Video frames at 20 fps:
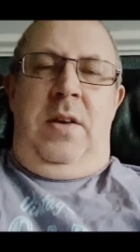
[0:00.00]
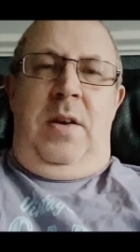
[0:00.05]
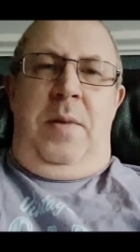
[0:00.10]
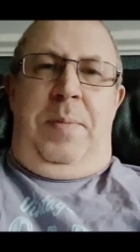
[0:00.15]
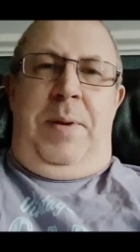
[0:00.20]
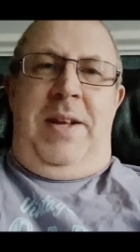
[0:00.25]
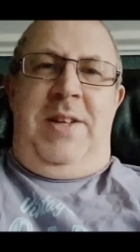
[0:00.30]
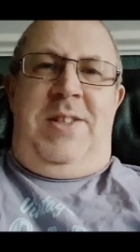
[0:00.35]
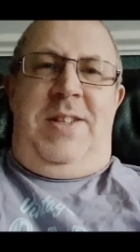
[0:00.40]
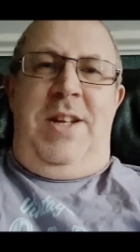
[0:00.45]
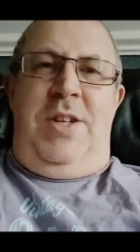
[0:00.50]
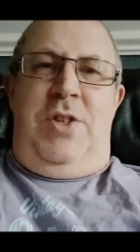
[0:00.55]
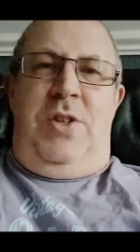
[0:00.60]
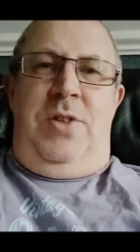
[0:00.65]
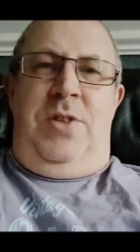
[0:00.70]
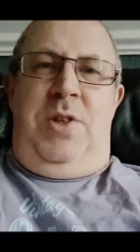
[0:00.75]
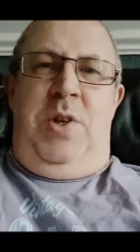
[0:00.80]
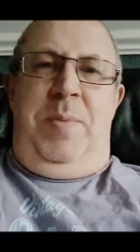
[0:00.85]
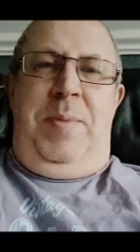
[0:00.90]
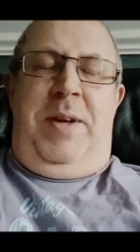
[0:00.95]
a
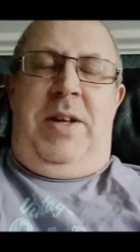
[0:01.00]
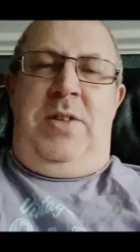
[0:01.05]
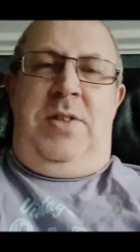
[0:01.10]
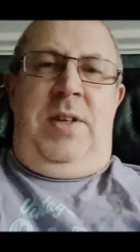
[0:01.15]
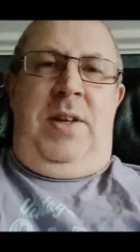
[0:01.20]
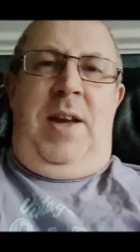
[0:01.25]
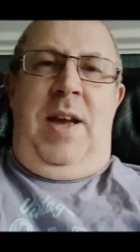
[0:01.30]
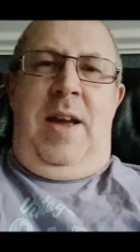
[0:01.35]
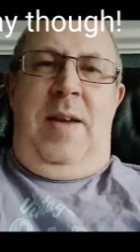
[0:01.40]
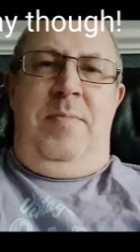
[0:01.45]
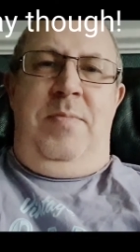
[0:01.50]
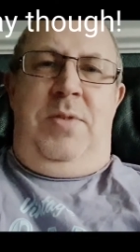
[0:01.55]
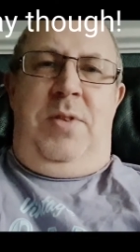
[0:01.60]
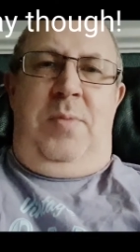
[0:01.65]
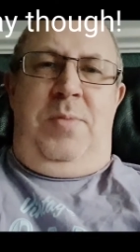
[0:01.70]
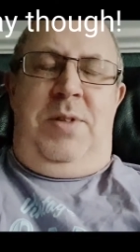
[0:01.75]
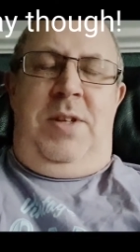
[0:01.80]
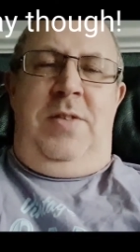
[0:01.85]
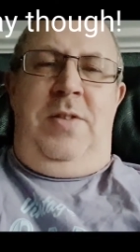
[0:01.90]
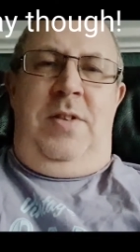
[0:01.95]
PlayStation 2, because the games
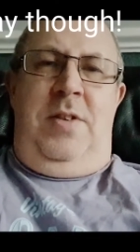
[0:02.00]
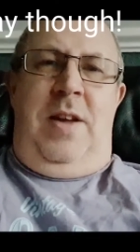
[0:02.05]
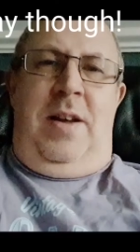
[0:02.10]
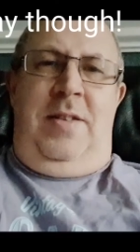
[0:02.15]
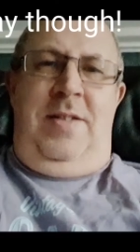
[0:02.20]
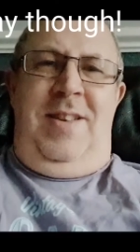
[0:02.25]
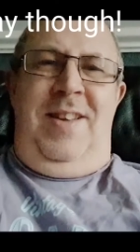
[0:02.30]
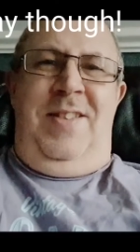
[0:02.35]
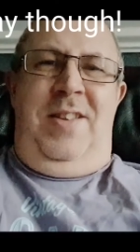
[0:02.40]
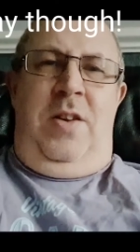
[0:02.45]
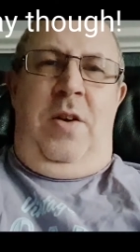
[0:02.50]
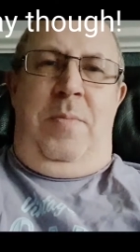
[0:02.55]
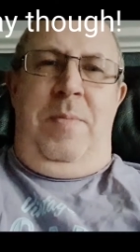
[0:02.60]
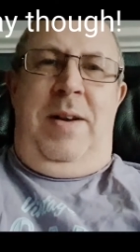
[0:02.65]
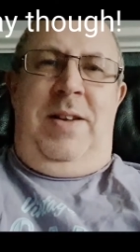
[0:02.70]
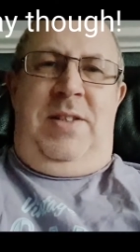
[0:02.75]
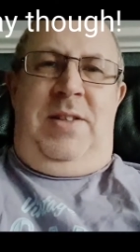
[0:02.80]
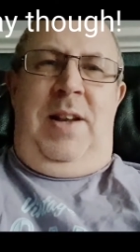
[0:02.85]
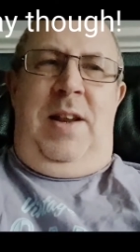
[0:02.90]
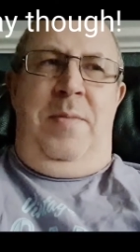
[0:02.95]
obviously, they, yeah, they
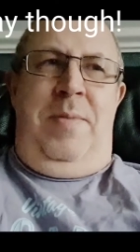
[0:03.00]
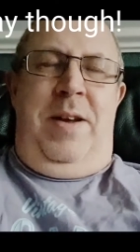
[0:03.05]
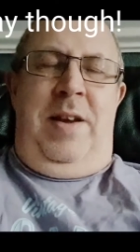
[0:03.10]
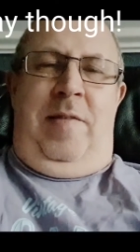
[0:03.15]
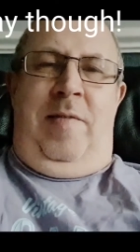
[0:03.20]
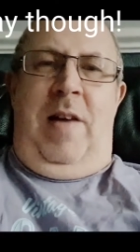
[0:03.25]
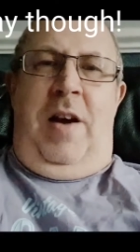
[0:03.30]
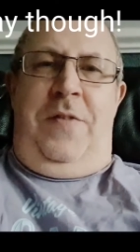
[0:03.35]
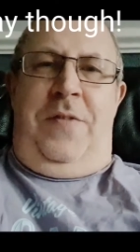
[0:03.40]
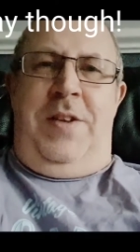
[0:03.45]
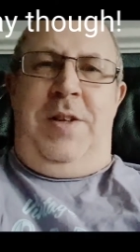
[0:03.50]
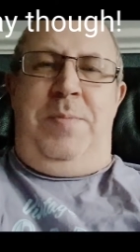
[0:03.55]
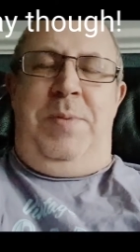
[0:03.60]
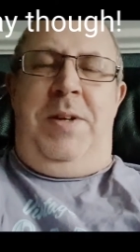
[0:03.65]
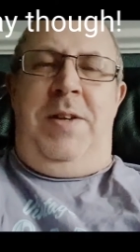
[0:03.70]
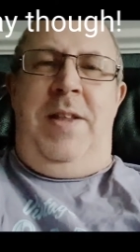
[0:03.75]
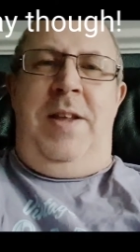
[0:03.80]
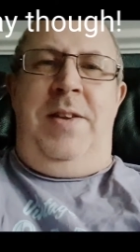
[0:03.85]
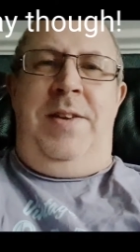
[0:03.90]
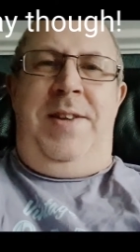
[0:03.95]
got slightly better graphics,
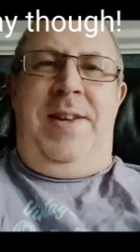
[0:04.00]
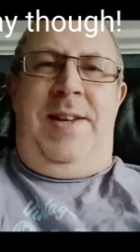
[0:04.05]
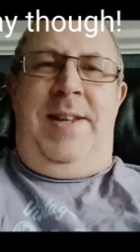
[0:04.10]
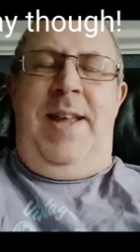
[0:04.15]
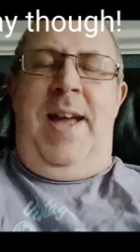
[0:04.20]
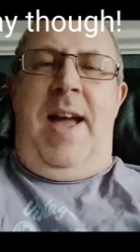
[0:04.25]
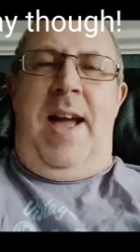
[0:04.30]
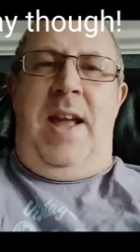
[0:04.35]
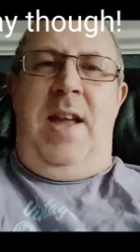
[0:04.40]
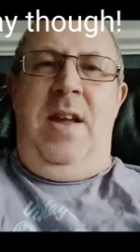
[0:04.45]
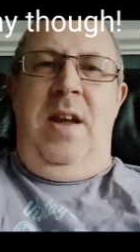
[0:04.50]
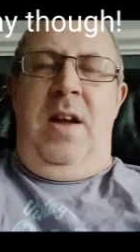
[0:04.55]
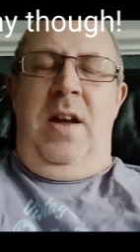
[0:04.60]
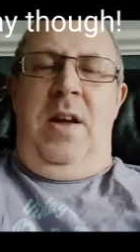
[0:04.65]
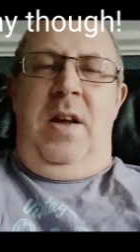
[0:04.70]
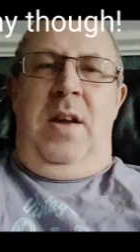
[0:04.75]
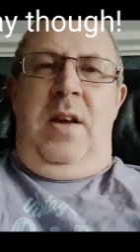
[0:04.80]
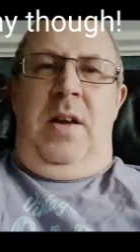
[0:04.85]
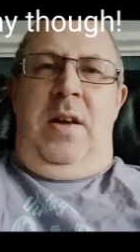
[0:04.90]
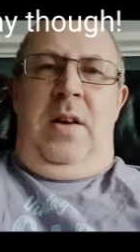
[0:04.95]
but at the end of the day,
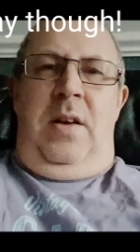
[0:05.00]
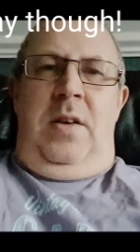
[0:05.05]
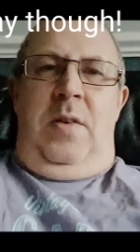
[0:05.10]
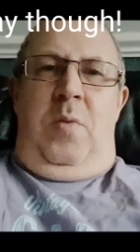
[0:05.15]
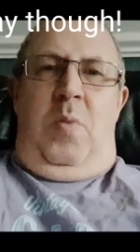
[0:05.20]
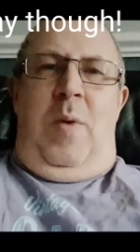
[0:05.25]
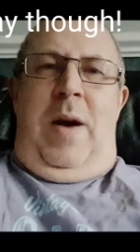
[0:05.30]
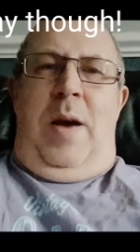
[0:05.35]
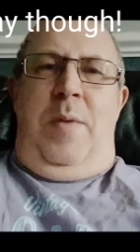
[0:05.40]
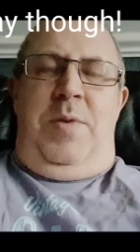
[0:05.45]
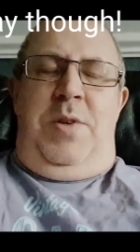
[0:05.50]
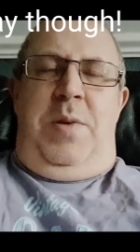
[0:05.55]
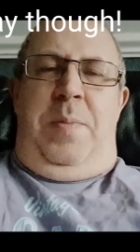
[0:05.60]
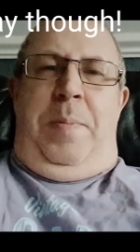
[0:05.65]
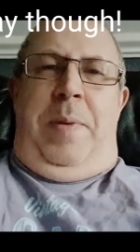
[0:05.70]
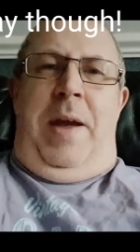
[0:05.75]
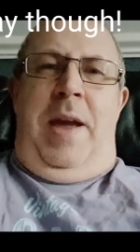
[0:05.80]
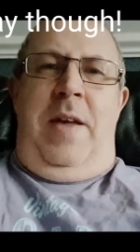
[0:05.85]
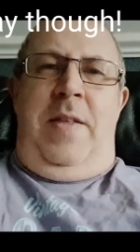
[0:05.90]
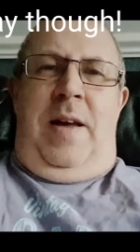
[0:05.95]
why would you
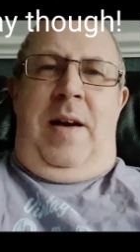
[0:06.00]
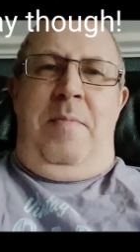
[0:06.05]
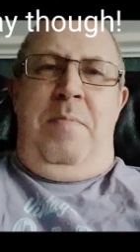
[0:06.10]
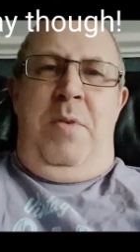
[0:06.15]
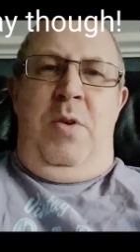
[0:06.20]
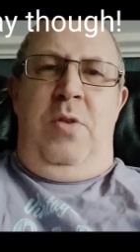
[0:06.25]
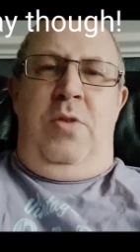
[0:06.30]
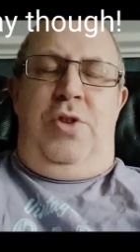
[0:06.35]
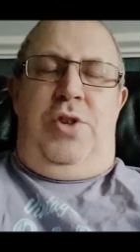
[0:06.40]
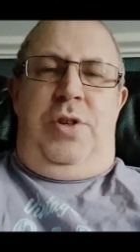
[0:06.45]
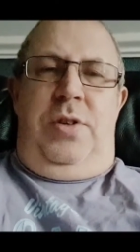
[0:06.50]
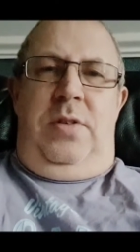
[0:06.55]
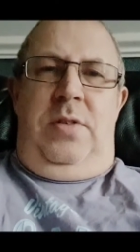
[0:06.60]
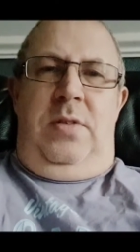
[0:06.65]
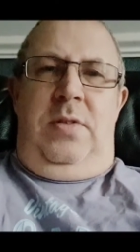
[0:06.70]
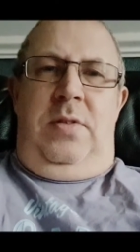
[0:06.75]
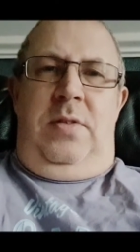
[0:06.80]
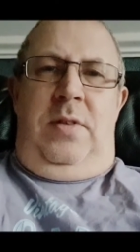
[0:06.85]
pay that much?